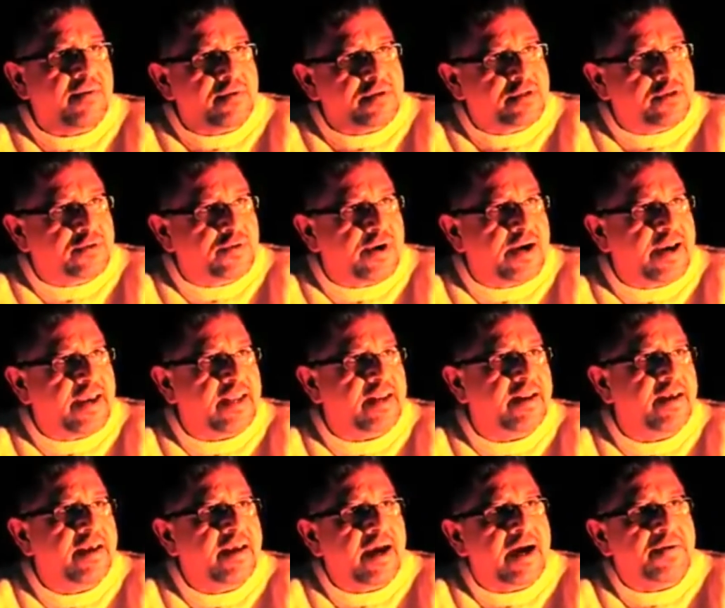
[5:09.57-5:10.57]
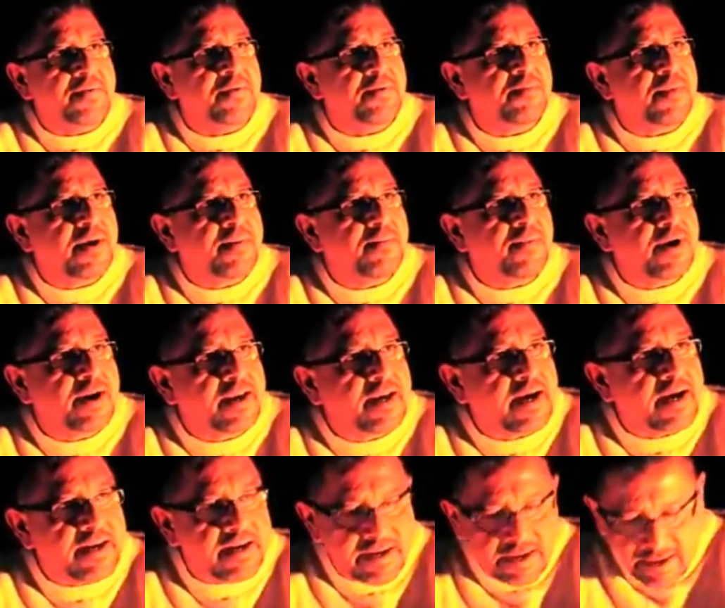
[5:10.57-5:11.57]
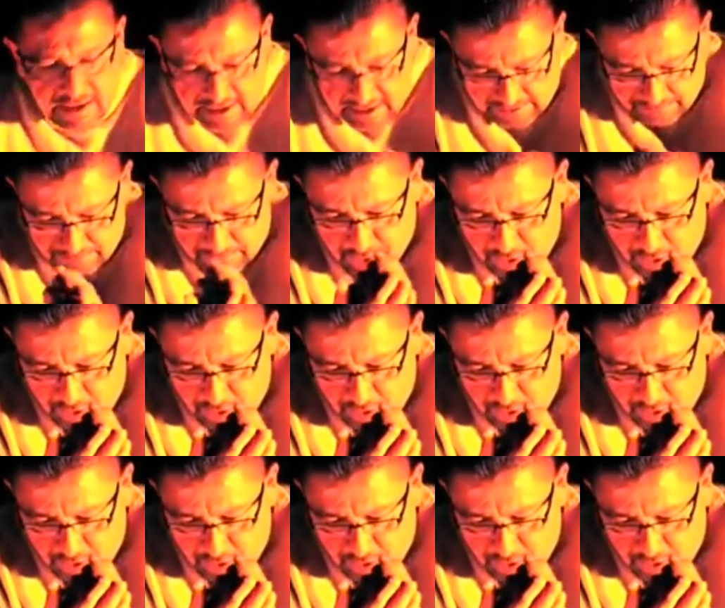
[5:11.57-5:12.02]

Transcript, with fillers: I was crying. I remember I kind of, I